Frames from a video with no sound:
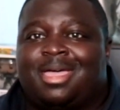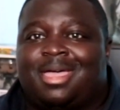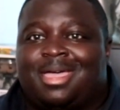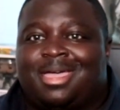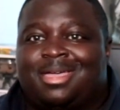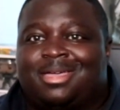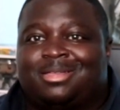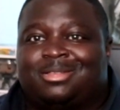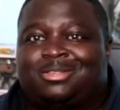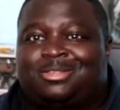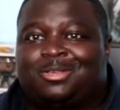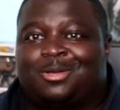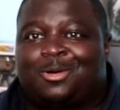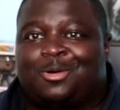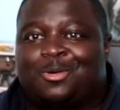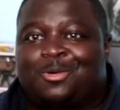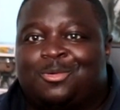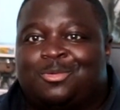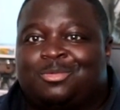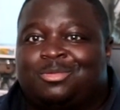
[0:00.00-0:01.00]
And
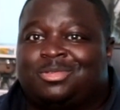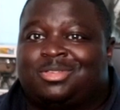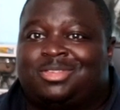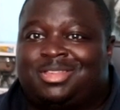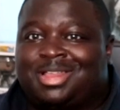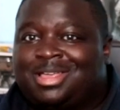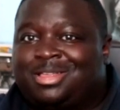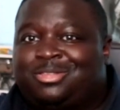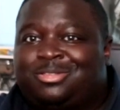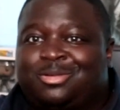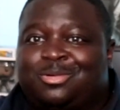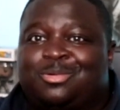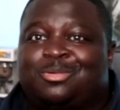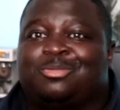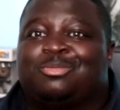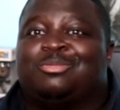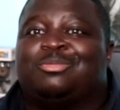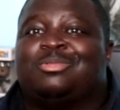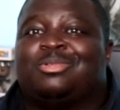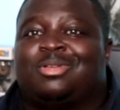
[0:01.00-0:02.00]
so stay
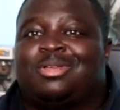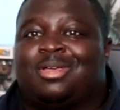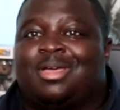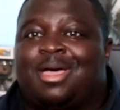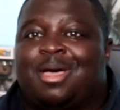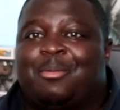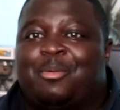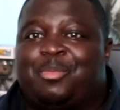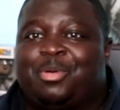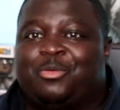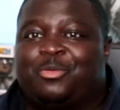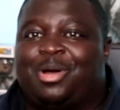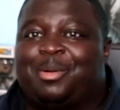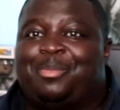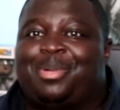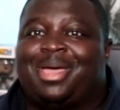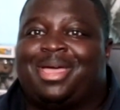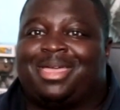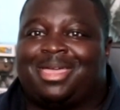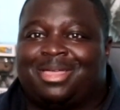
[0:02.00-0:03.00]
tuned. I'm gonna be
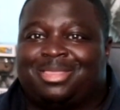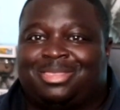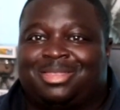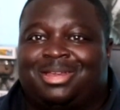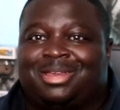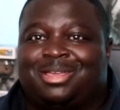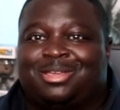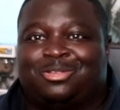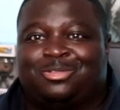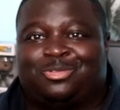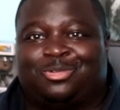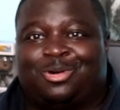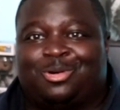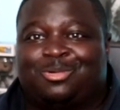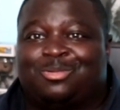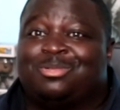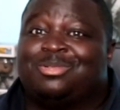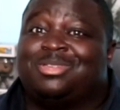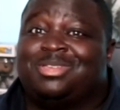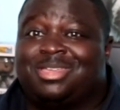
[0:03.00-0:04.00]
right back after the
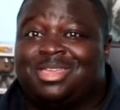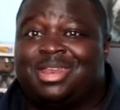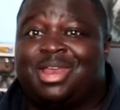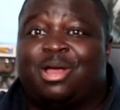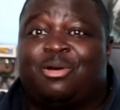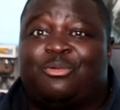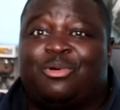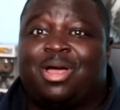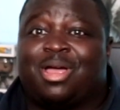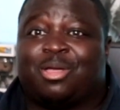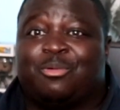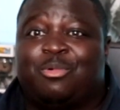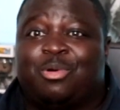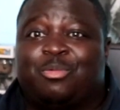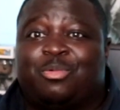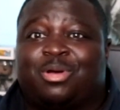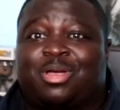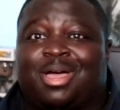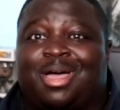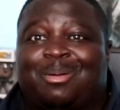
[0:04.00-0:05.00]
intro. You're now rocking
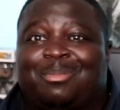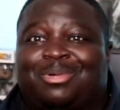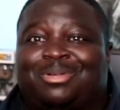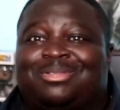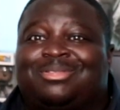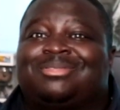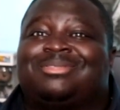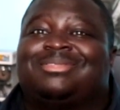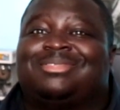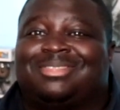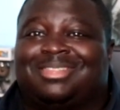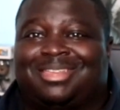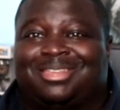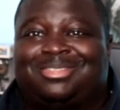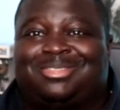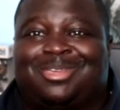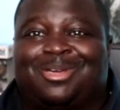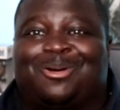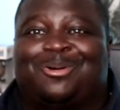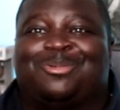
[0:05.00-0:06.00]
with Wakama.
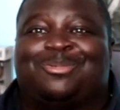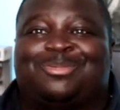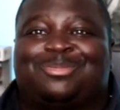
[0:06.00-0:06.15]
Let's go.